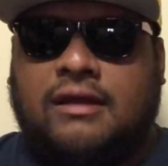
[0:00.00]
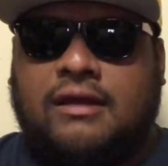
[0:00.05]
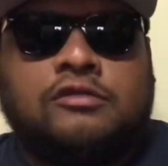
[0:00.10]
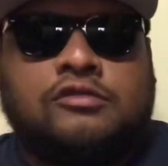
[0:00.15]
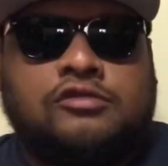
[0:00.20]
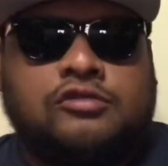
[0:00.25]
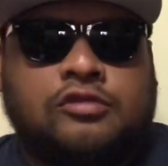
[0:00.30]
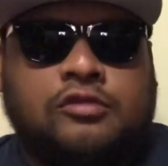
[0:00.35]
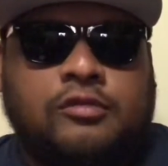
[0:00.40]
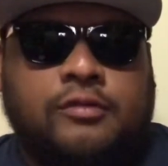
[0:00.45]

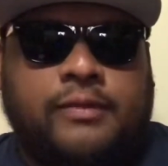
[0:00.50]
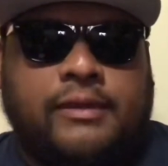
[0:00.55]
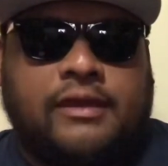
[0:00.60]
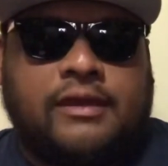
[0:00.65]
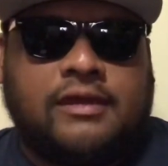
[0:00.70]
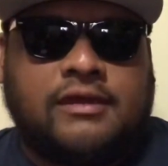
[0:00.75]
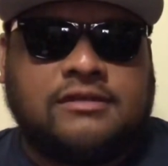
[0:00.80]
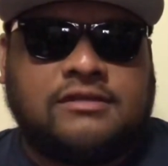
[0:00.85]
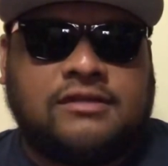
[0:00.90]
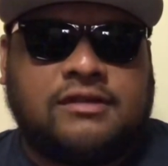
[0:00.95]
So
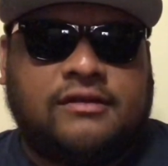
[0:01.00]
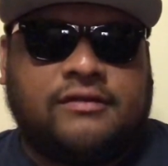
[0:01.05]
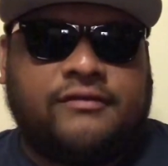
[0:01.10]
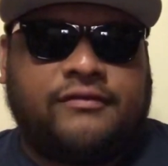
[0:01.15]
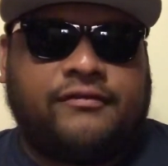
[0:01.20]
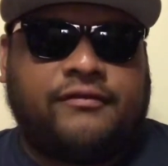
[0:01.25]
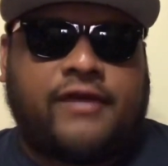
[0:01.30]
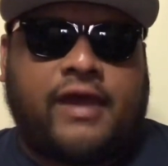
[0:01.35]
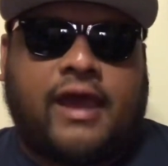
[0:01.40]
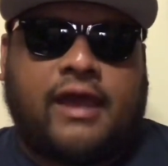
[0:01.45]
because of the
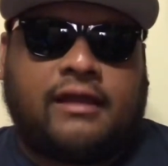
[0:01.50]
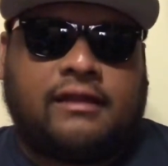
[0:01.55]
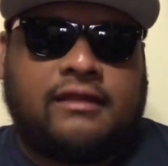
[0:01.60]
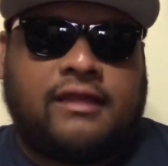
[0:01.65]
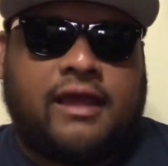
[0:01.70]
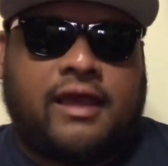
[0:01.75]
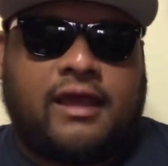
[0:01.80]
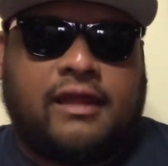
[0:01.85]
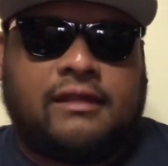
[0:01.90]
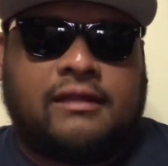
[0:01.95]
fact
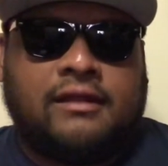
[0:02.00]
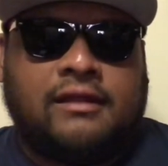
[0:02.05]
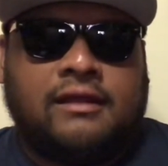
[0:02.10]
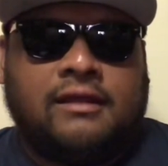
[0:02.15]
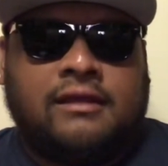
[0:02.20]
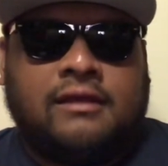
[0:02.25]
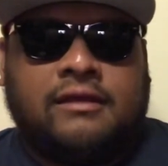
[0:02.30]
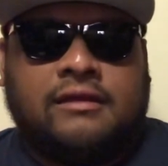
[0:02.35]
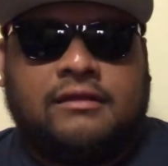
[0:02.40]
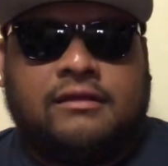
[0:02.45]
that
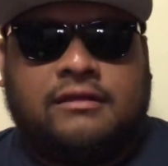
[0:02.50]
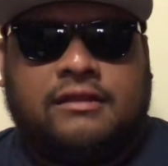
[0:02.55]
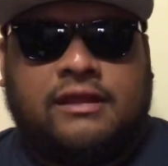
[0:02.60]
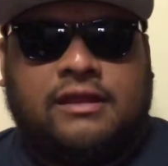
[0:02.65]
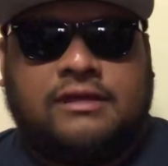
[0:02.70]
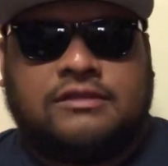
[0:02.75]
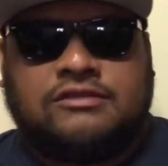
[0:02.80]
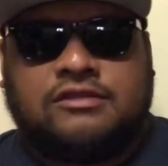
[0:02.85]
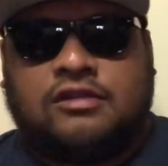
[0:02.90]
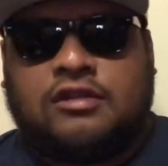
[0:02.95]

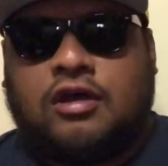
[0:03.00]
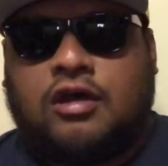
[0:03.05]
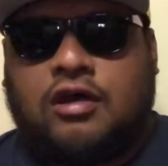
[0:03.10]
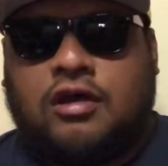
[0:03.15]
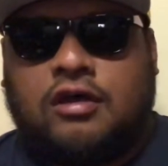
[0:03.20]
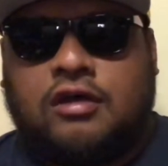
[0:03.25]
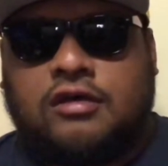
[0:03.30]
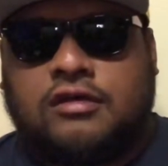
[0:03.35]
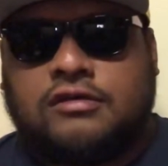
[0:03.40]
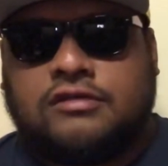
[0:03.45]
these
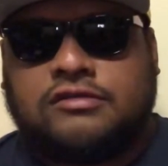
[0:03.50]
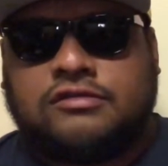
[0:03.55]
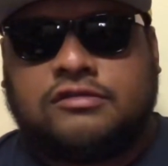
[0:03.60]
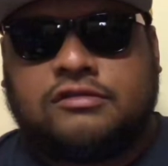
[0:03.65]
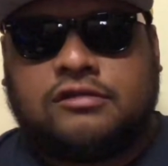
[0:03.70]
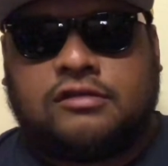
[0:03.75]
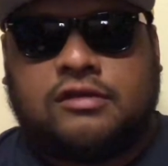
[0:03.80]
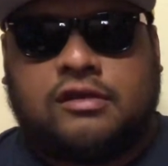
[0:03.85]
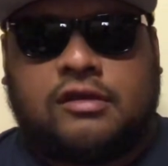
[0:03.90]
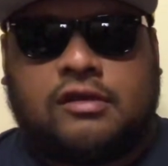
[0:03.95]
laws
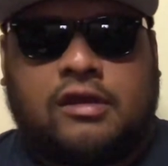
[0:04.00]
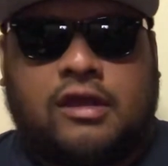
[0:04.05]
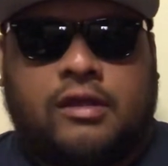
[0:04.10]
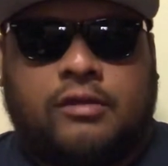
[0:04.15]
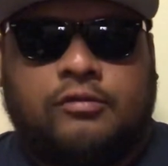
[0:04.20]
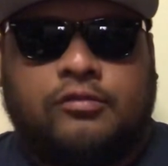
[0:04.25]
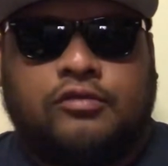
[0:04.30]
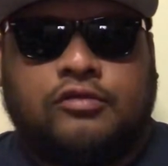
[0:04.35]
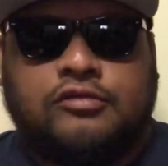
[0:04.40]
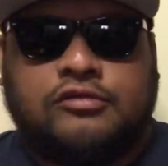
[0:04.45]

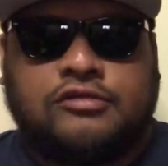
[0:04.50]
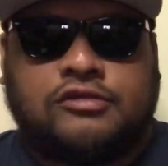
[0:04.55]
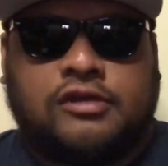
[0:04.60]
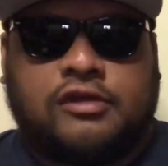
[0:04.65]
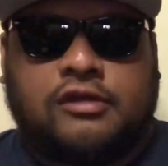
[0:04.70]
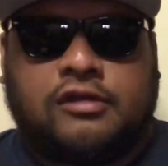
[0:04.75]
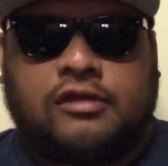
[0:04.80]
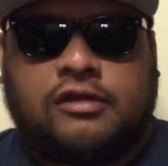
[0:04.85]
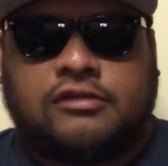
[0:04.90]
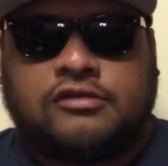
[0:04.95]
and rules
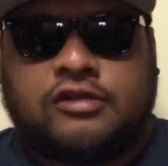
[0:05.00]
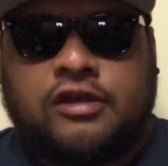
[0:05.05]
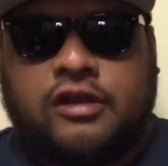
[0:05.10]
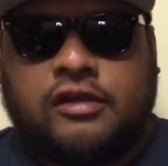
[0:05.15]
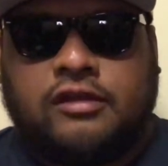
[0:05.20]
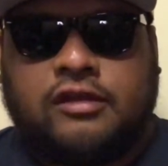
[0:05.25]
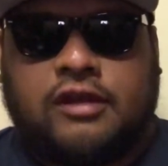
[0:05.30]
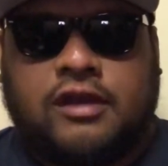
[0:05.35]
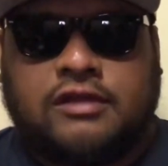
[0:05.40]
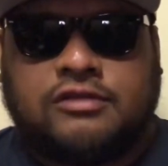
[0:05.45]
are
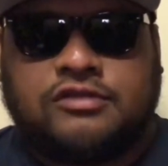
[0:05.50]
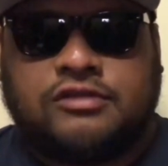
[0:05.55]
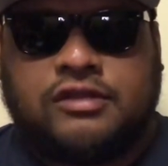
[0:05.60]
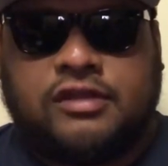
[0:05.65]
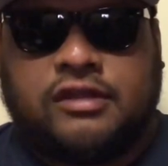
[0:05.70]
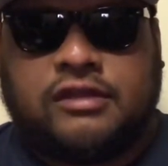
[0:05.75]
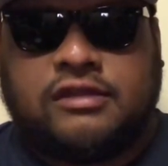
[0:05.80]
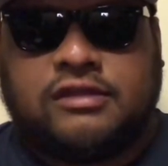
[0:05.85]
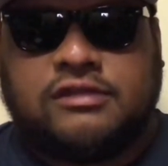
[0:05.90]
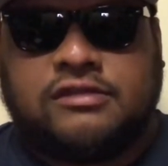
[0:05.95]
starting to
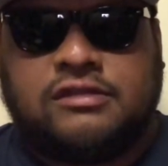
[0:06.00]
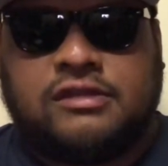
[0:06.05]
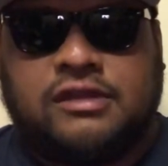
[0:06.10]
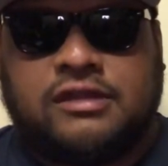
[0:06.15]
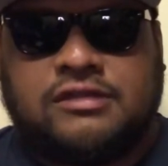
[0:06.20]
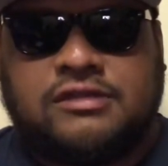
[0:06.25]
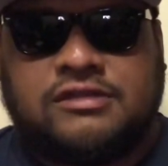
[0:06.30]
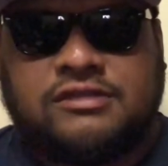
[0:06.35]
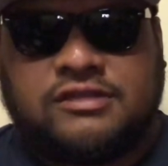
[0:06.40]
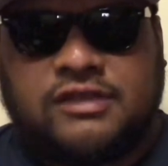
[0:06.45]
contradict
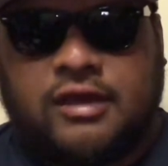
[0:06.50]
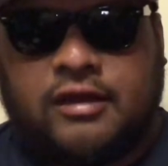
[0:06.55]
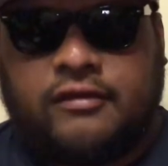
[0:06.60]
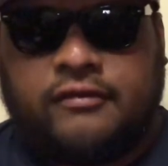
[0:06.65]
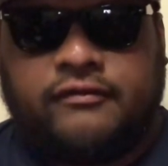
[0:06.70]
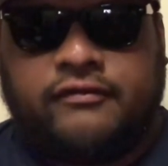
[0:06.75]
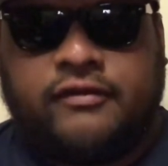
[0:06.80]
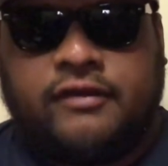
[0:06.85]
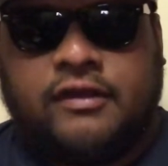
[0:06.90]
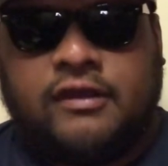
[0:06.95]

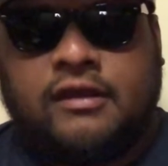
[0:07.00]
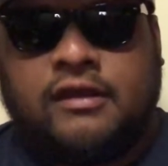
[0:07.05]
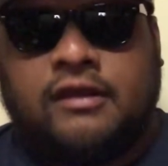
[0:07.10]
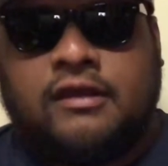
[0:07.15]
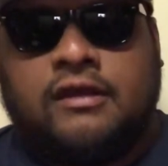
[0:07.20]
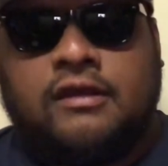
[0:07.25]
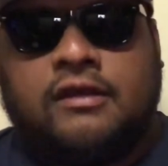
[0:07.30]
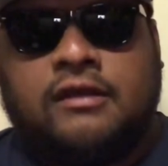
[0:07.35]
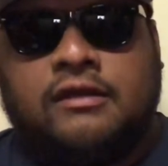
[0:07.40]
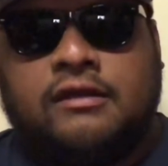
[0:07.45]
itself,
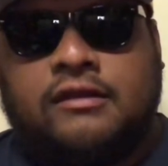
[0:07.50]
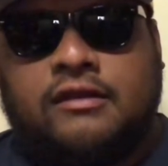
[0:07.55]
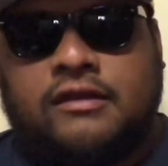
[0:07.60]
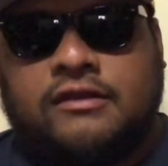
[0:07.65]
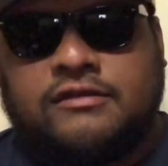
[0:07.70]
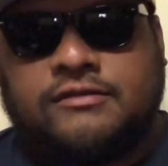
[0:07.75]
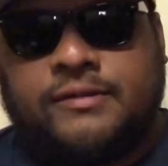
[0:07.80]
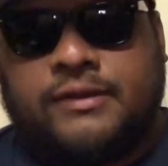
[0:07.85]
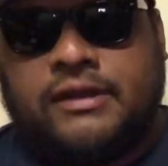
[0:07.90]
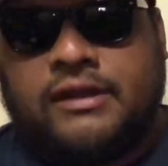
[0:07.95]

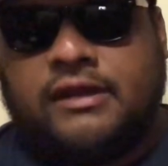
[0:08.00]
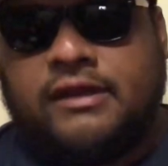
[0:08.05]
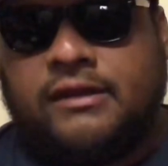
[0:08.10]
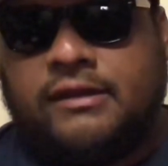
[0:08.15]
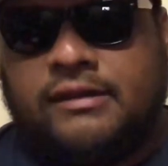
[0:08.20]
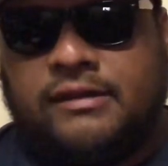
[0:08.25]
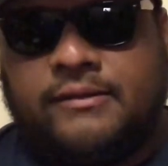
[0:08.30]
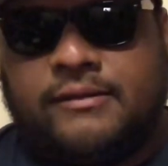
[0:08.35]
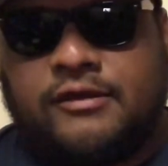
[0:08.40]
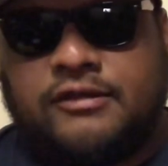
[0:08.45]
there's been
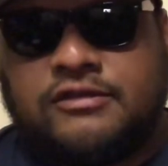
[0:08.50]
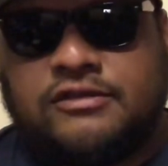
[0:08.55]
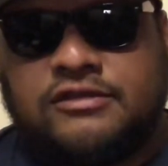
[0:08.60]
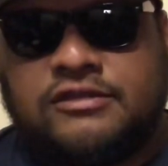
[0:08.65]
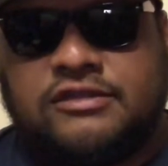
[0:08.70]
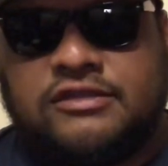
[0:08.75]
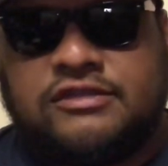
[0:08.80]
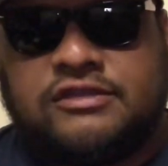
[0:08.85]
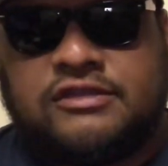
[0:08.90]
an emergency